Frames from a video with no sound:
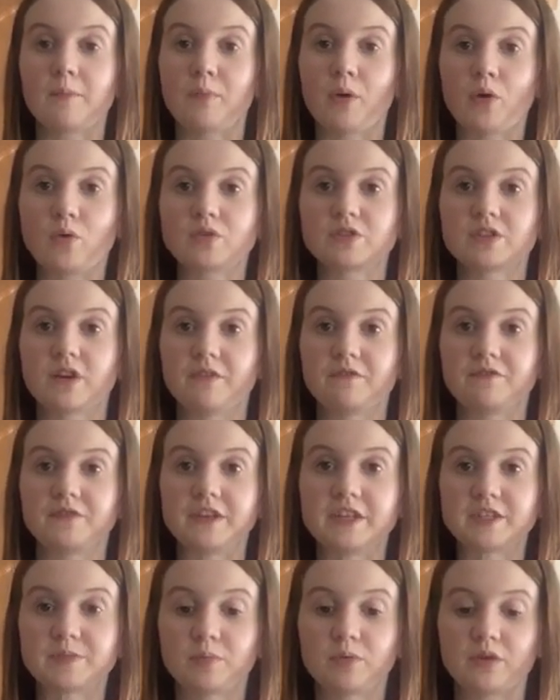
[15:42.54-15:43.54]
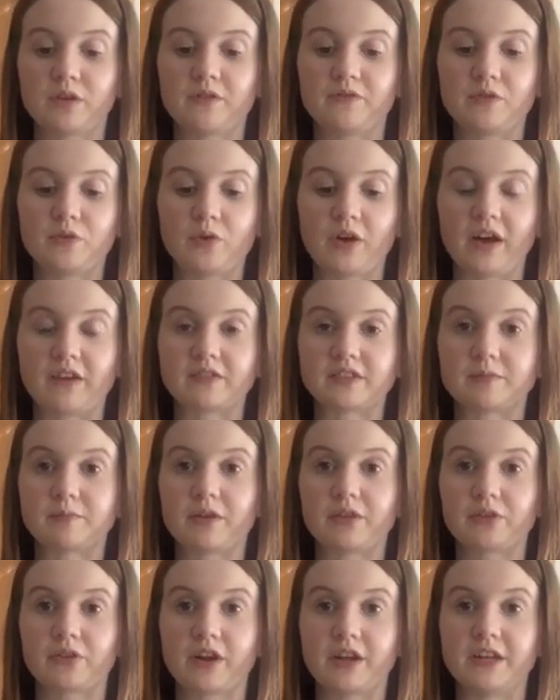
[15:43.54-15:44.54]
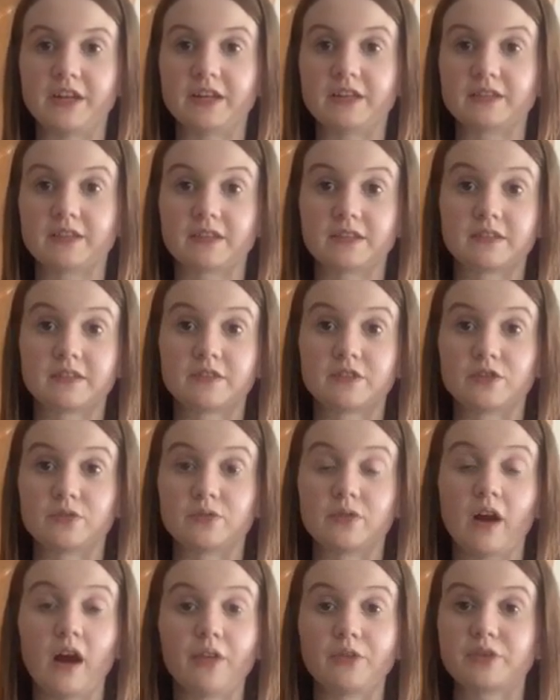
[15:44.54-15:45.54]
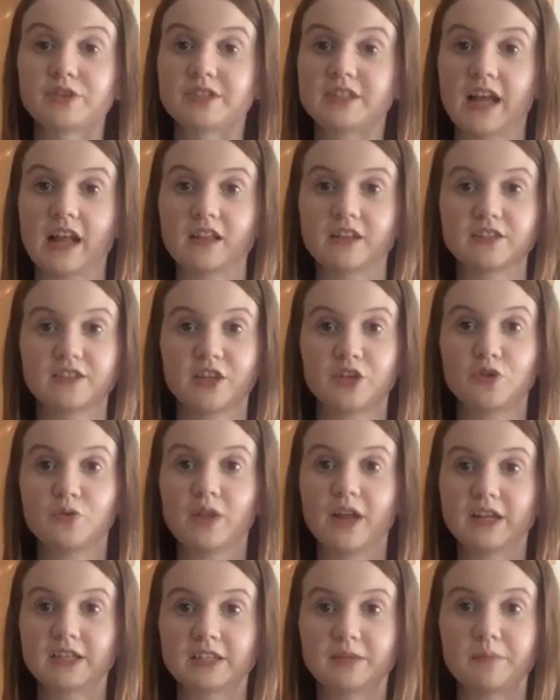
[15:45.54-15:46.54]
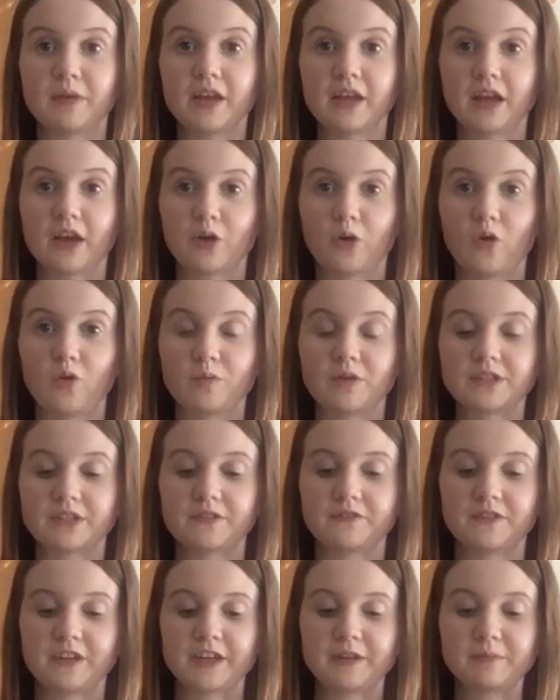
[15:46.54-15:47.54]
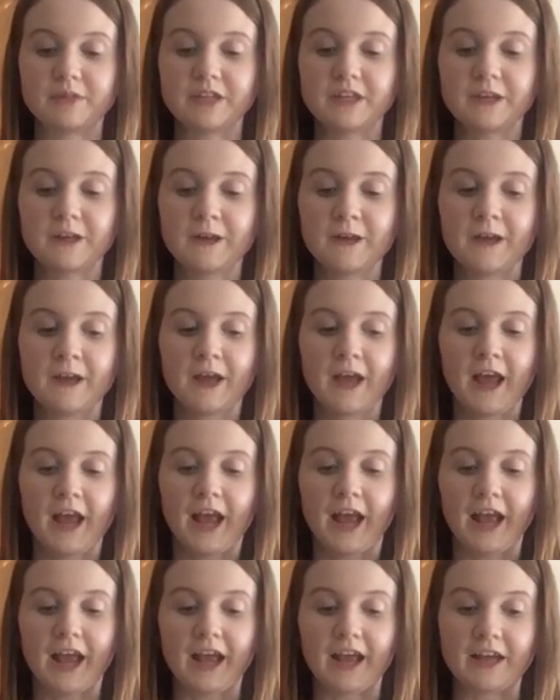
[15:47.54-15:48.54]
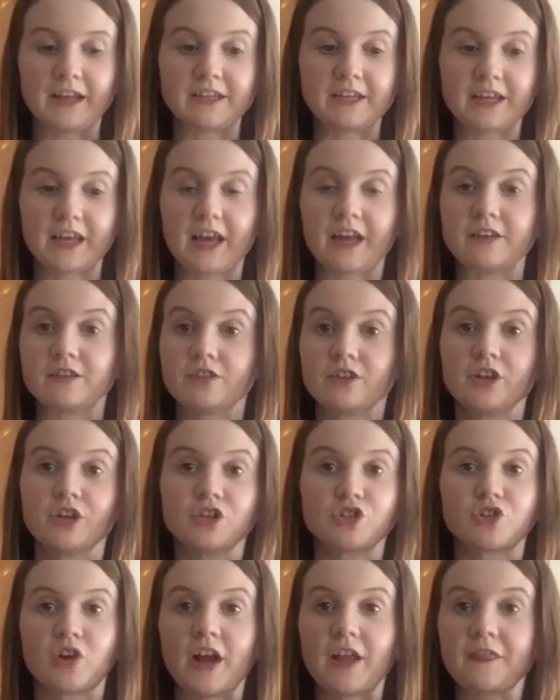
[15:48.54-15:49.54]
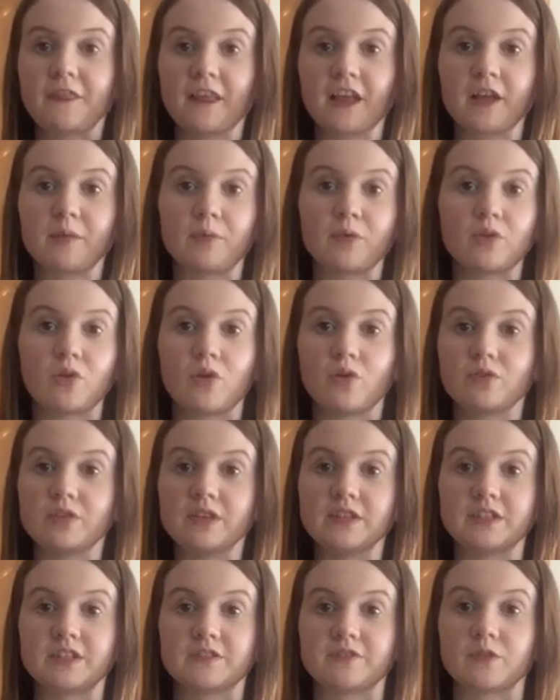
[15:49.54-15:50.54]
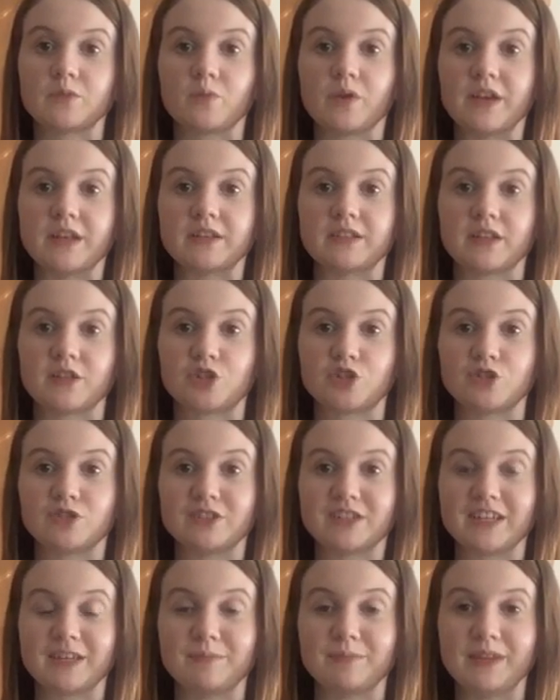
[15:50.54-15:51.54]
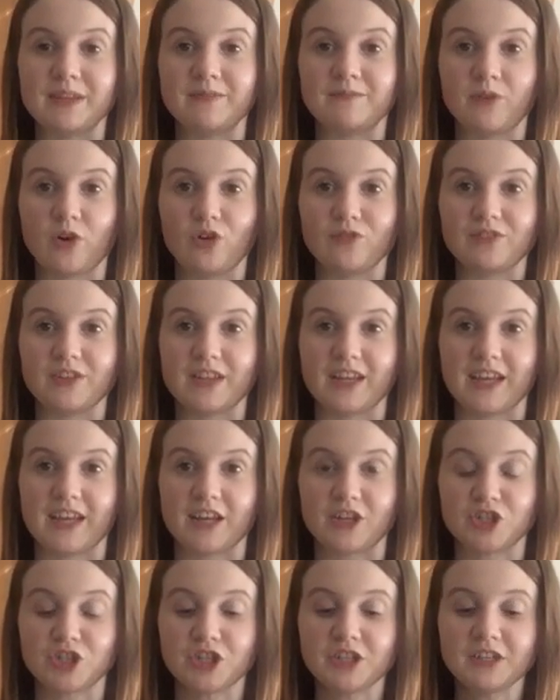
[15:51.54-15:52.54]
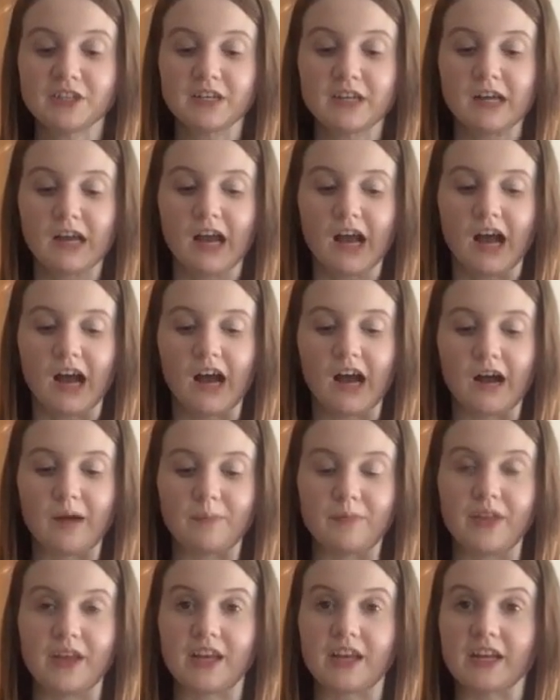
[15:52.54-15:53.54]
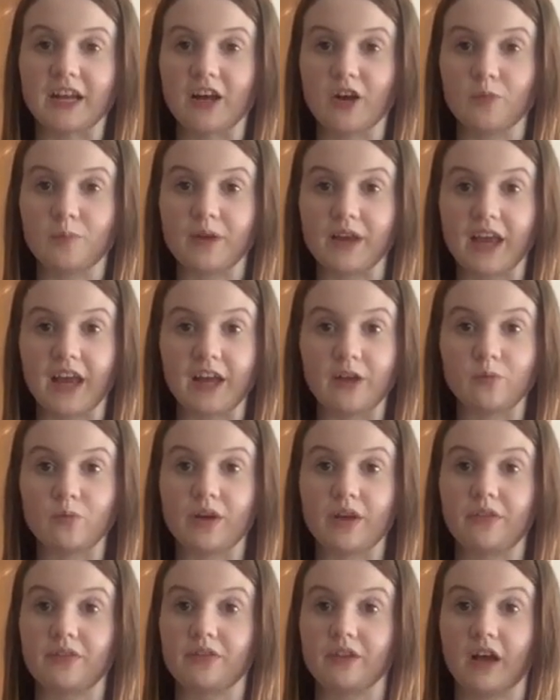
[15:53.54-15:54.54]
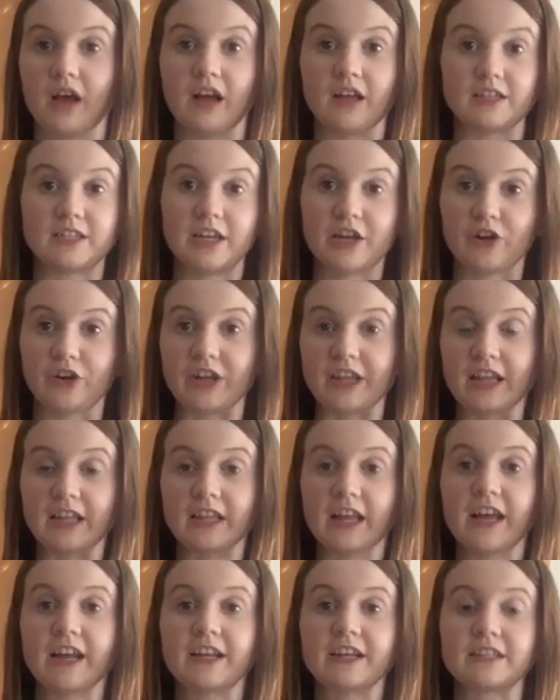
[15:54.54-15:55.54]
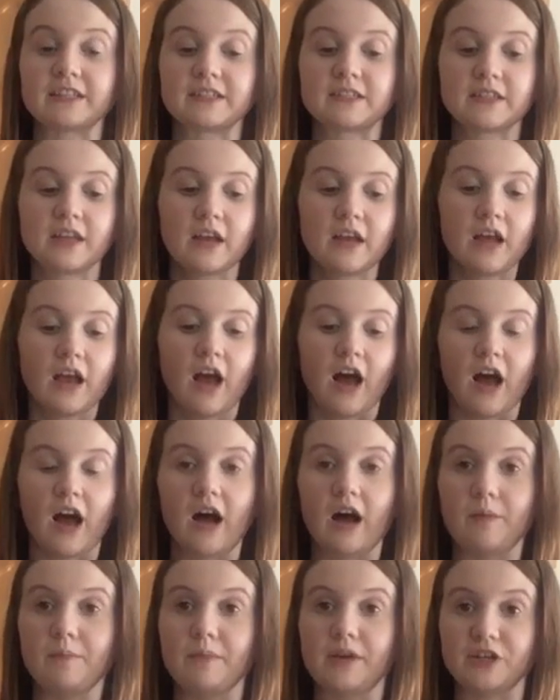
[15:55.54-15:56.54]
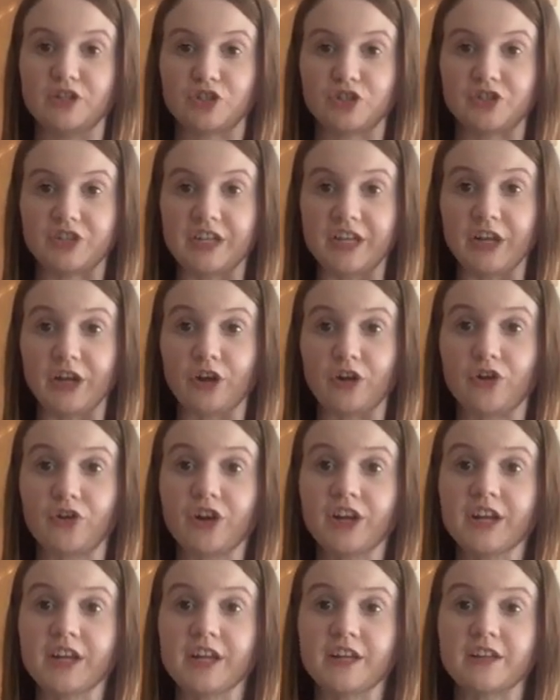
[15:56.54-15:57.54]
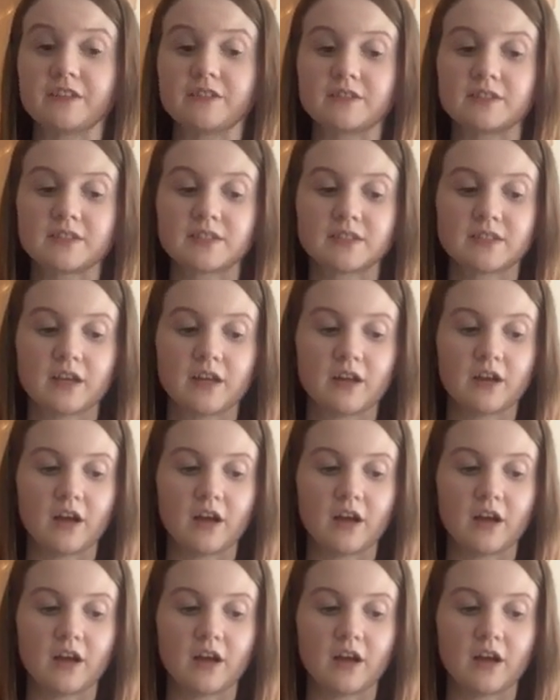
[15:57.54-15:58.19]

post on Facebook if you have some other ideas as to other salads that you like to make at home as a family. And again, try and think about all these different ways that children can be involved in the kitchen. They can help again with tearing the lettuce, measure the ingredients,